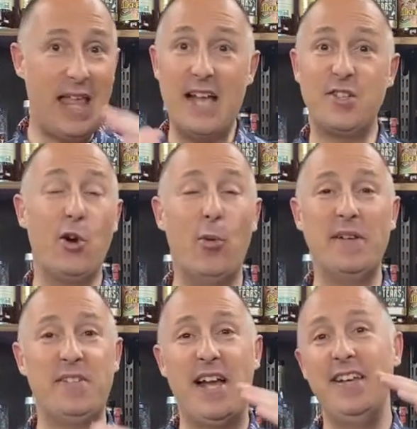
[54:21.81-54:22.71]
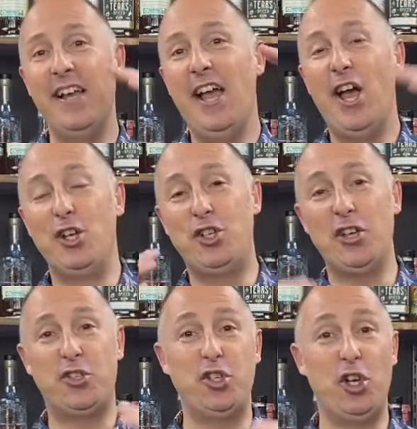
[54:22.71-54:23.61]
As I always say,
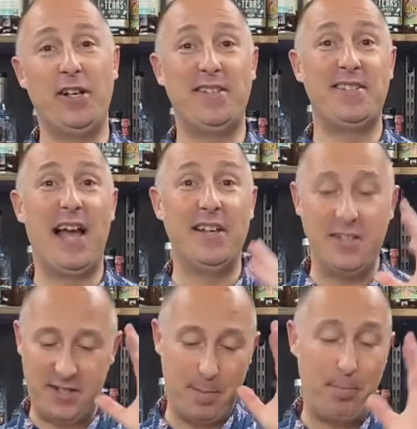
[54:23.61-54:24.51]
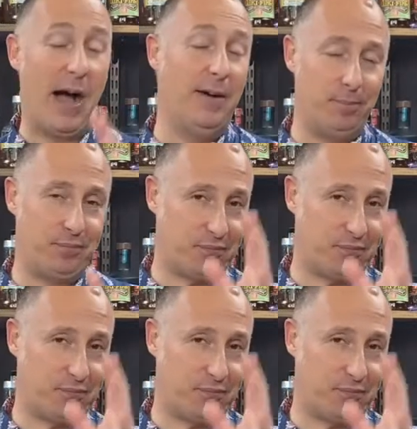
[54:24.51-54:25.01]
adjust the sugar to taste, but